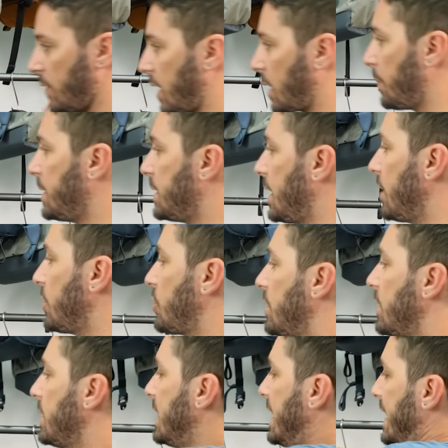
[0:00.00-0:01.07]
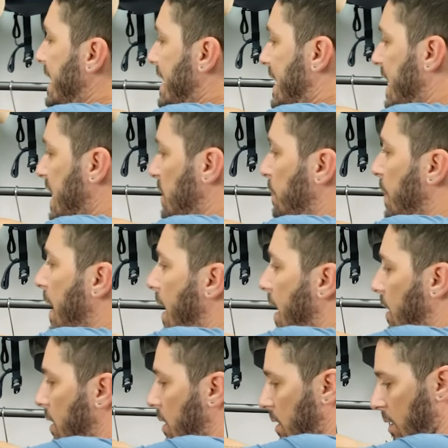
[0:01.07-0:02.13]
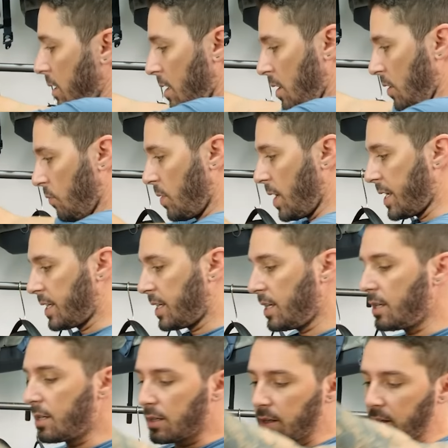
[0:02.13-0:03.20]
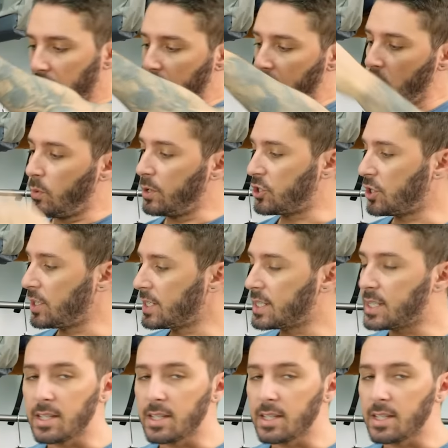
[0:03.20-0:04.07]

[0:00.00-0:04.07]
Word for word: recommendation is this bag right here, which is